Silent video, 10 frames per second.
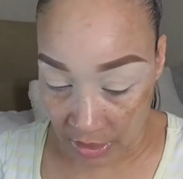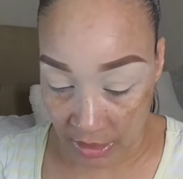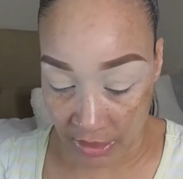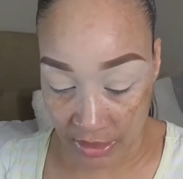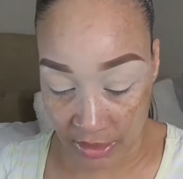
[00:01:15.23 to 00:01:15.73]

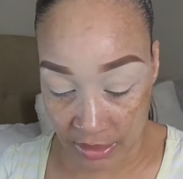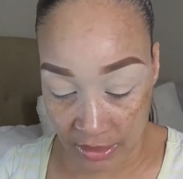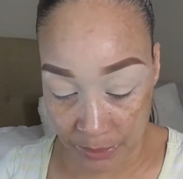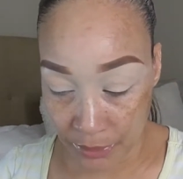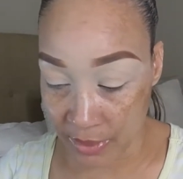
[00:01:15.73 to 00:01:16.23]
And
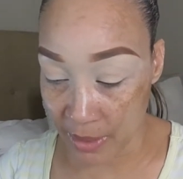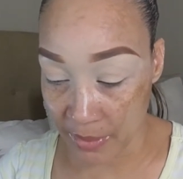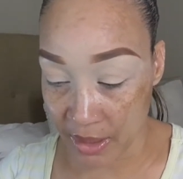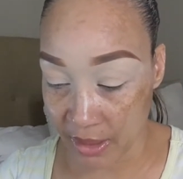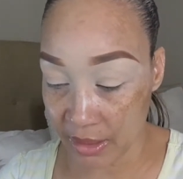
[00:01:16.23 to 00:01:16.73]
I primed
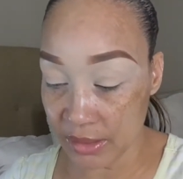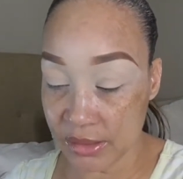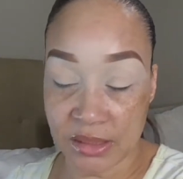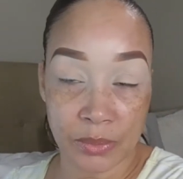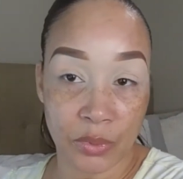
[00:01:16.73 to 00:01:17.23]
my eyes
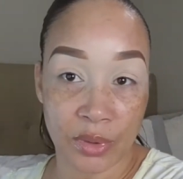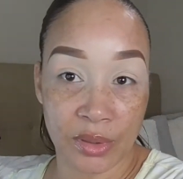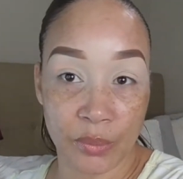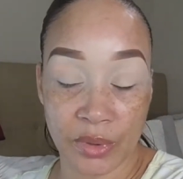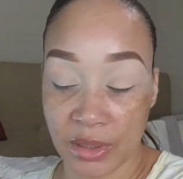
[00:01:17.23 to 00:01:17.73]
this
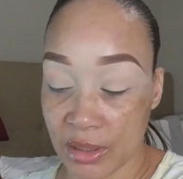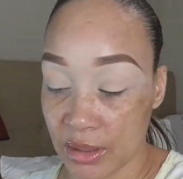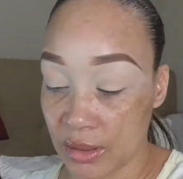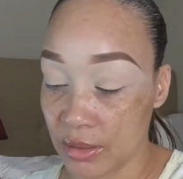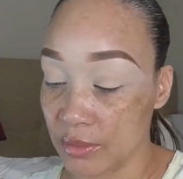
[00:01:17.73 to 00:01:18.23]
morning with
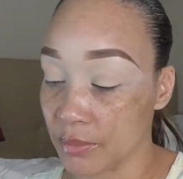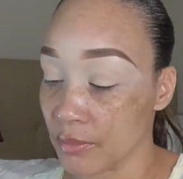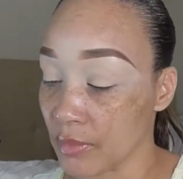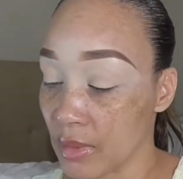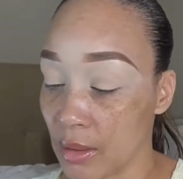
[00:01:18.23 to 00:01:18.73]
the
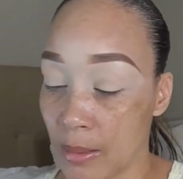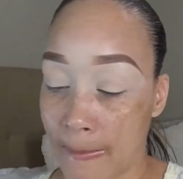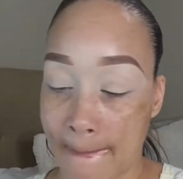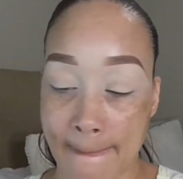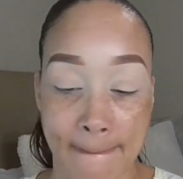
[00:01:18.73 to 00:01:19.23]

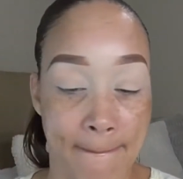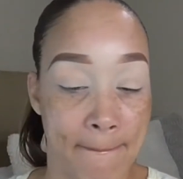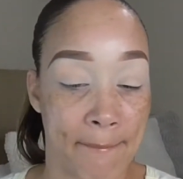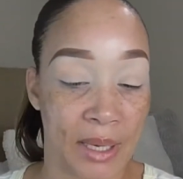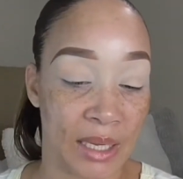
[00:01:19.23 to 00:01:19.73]

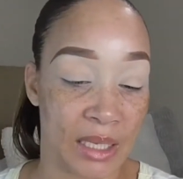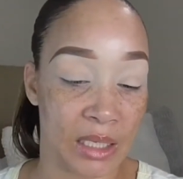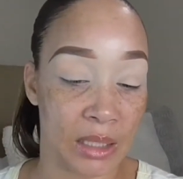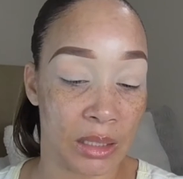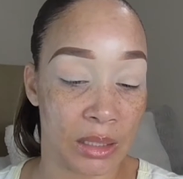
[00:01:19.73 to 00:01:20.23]

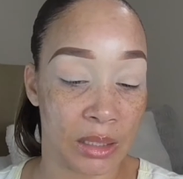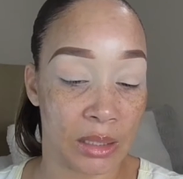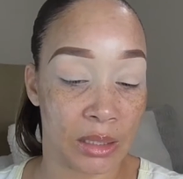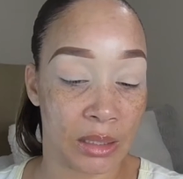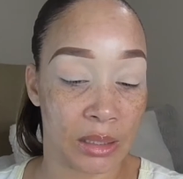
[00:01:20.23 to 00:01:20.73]
Playing
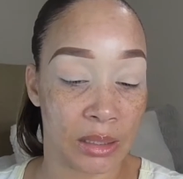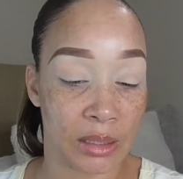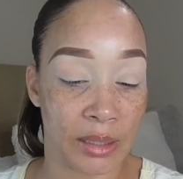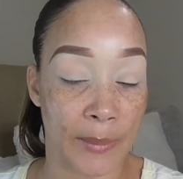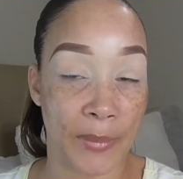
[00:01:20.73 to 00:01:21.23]

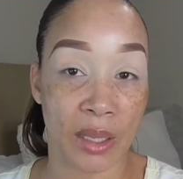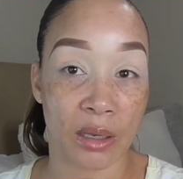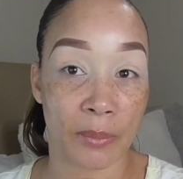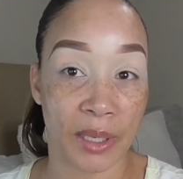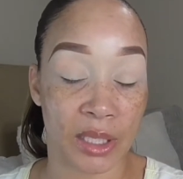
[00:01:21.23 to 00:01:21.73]
in
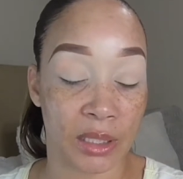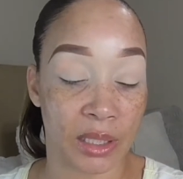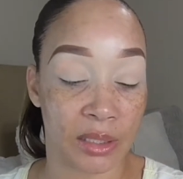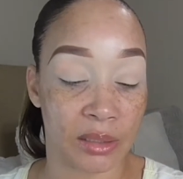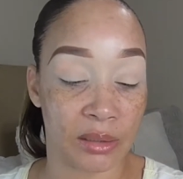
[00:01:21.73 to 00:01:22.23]
Makeup by
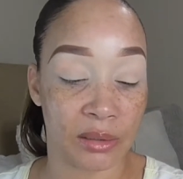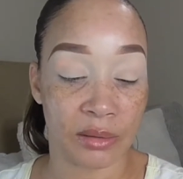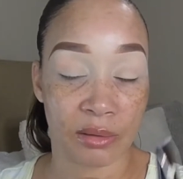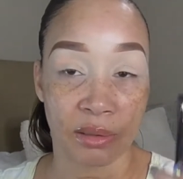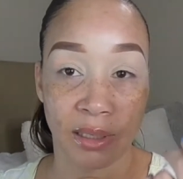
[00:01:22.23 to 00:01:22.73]
Yolanda
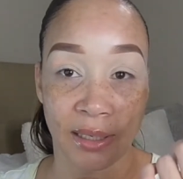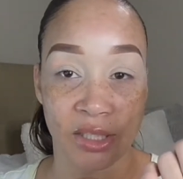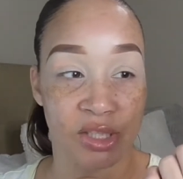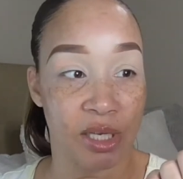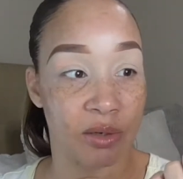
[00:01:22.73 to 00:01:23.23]

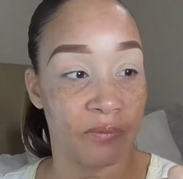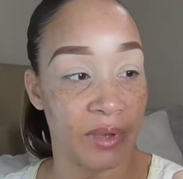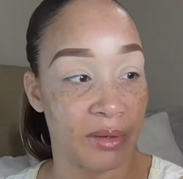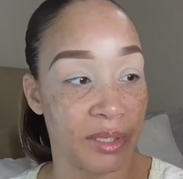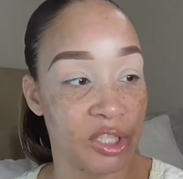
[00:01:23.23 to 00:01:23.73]
eyeshadow
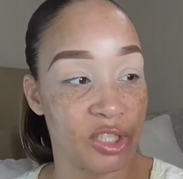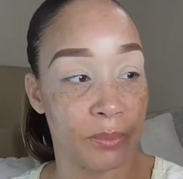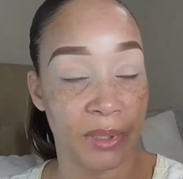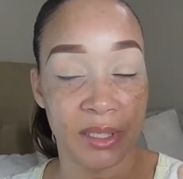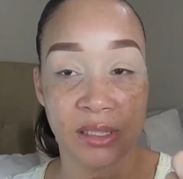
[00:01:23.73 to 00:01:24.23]

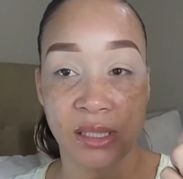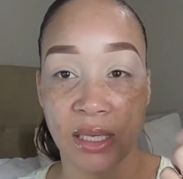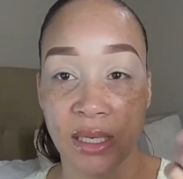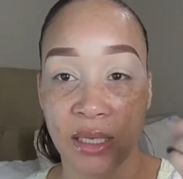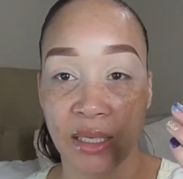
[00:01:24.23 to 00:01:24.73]
foundation base
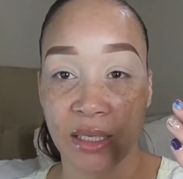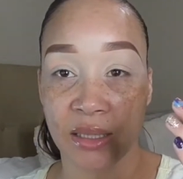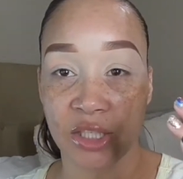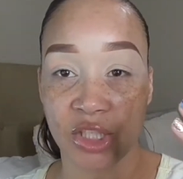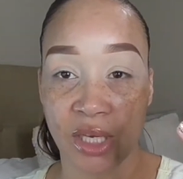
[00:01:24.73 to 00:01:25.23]
in
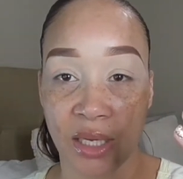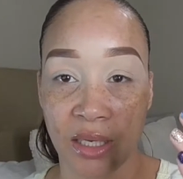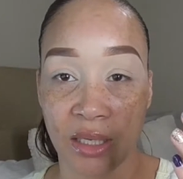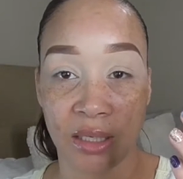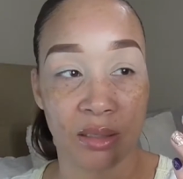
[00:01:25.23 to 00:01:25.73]
the
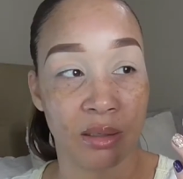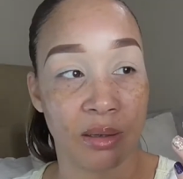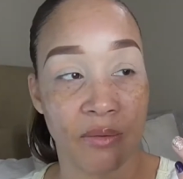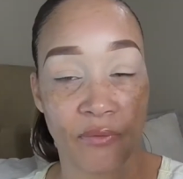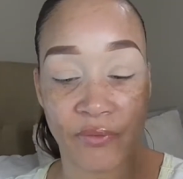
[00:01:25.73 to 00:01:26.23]
shade
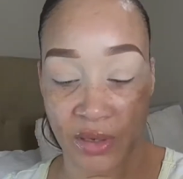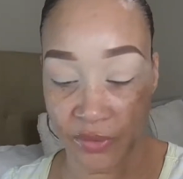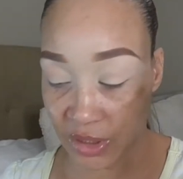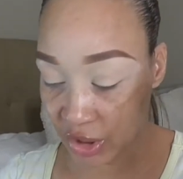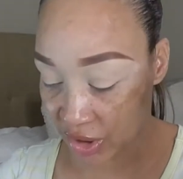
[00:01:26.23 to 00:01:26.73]

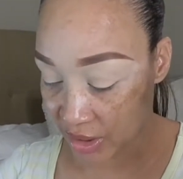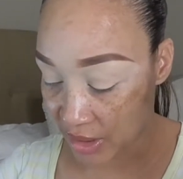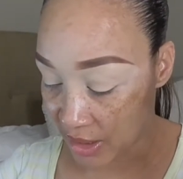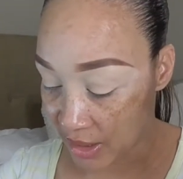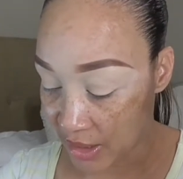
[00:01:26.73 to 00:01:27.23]
Foundation.
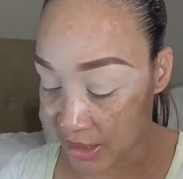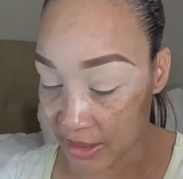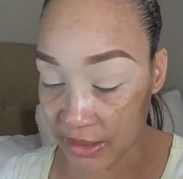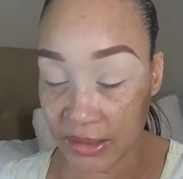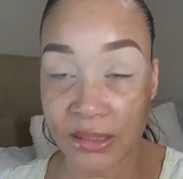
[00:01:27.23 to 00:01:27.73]
And I
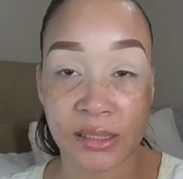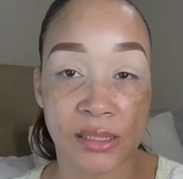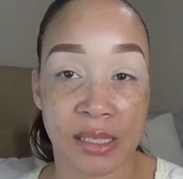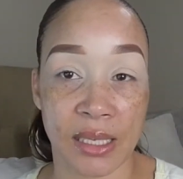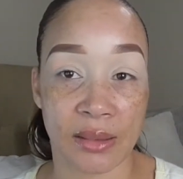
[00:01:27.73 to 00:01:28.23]
did
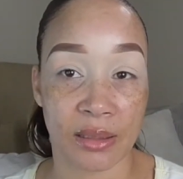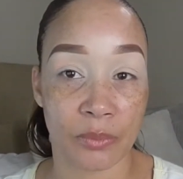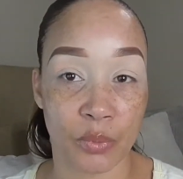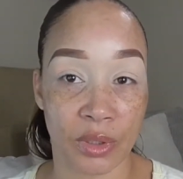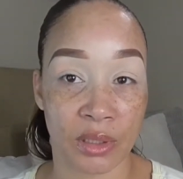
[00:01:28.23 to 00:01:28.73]
set
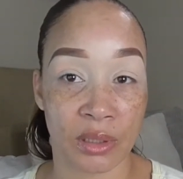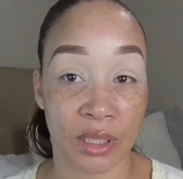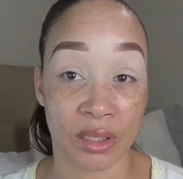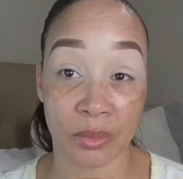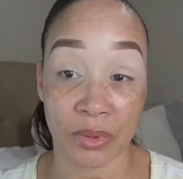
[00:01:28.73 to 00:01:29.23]
them with a
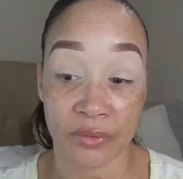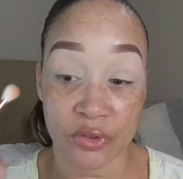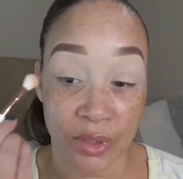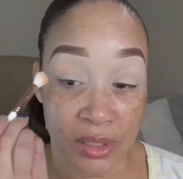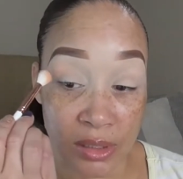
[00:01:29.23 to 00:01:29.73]
little bit of
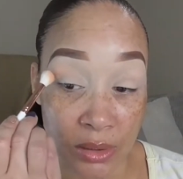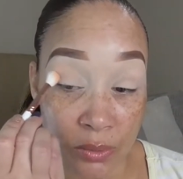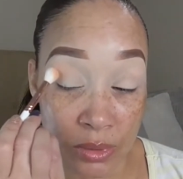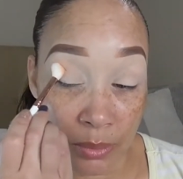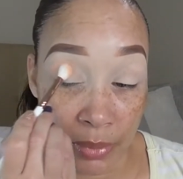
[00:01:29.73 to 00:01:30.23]

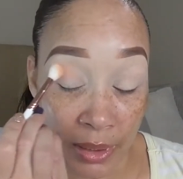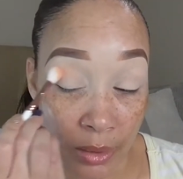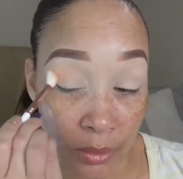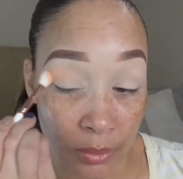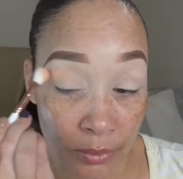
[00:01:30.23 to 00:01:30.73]
translucent
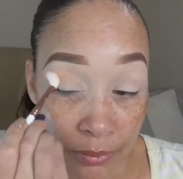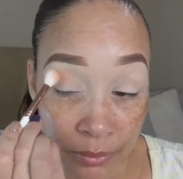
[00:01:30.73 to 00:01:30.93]
powder.